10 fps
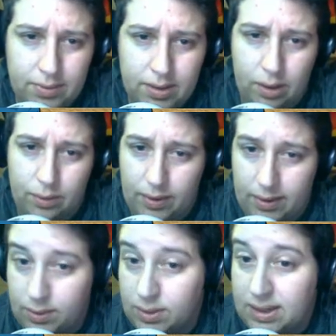Cove, are
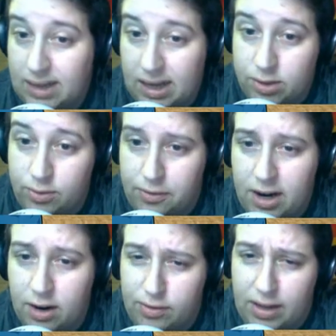you going to catch
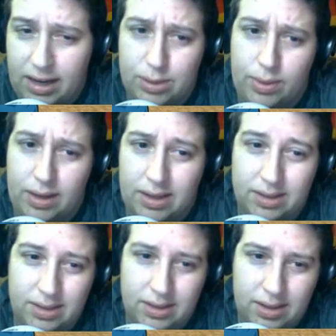fireflies with
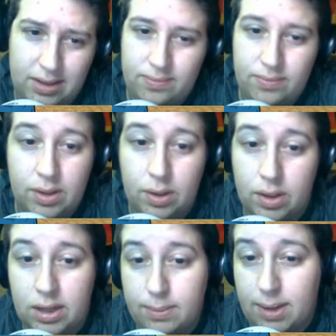us? You
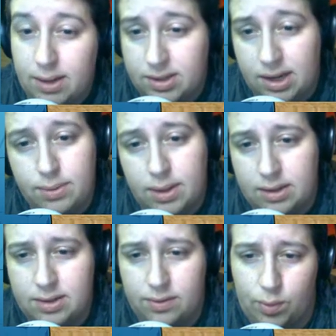can come outside with
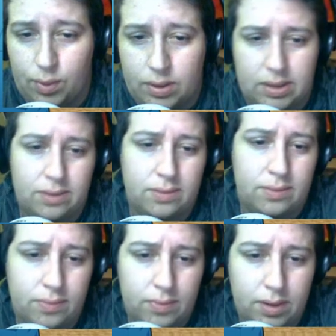us if you want to.
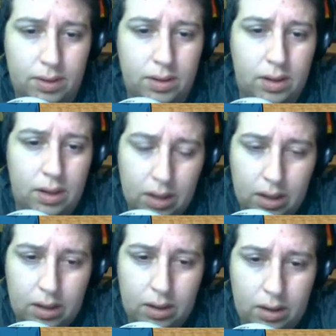
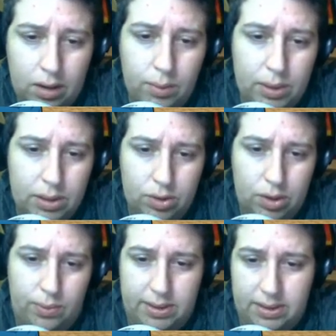You weren't
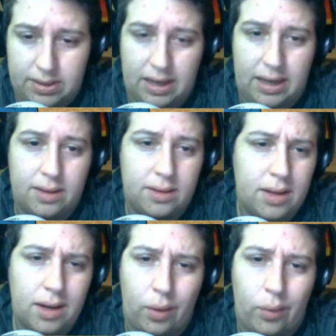sure what to say.
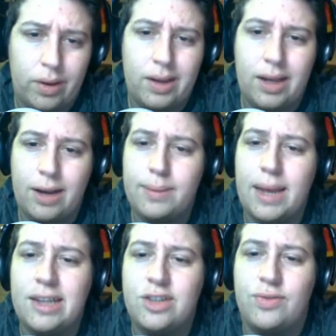No, come
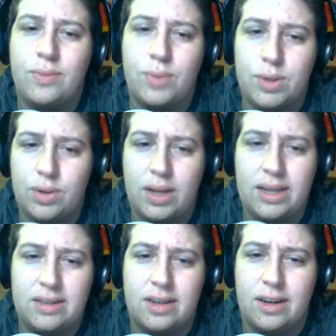catch. Would you like
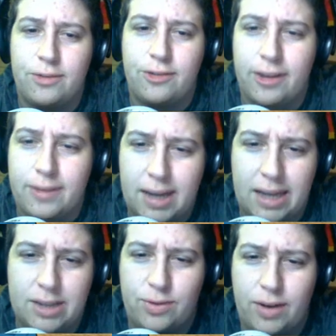to come
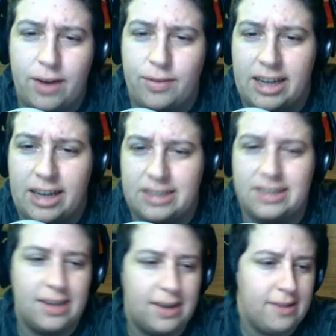catch fireflies?
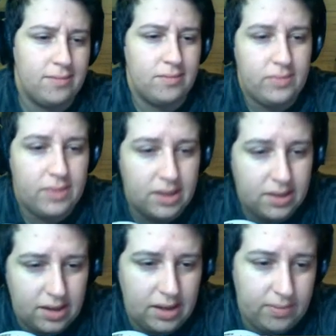
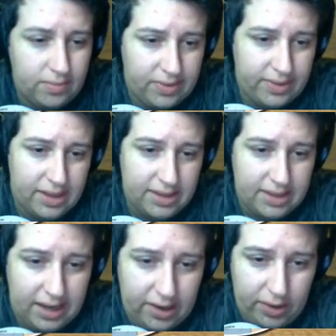See,
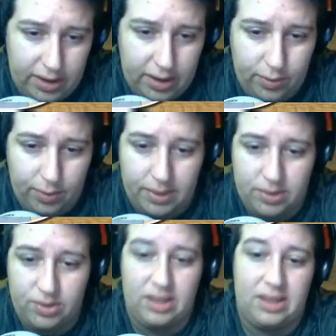Lizzie ironed you for
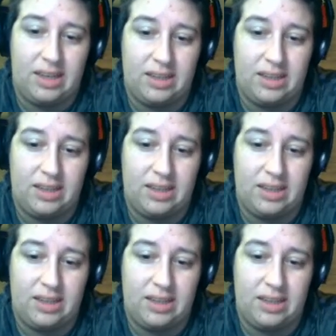mentioning the